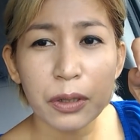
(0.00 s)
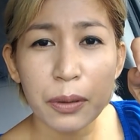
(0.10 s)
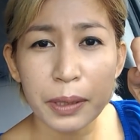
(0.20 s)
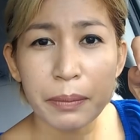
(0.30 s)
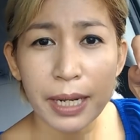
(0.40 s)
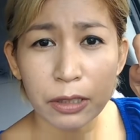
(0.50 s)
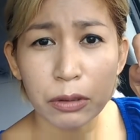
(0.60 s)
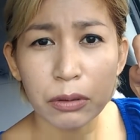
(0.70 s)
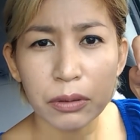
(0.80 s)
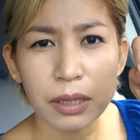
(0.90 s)
going back to
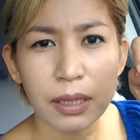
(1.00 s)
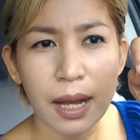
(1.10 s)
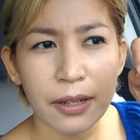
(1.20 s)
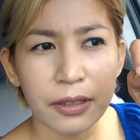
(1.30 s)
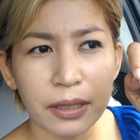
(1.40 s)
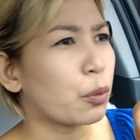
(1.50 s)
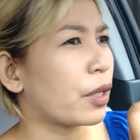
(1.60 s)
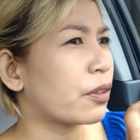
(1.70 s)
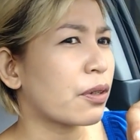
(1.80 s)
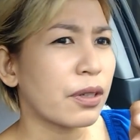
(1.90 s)
glutathione,
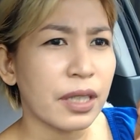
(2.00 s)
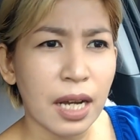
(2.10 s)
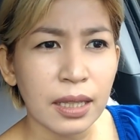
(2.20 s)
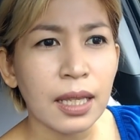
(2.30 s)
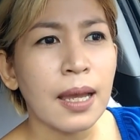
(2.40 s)
whether or not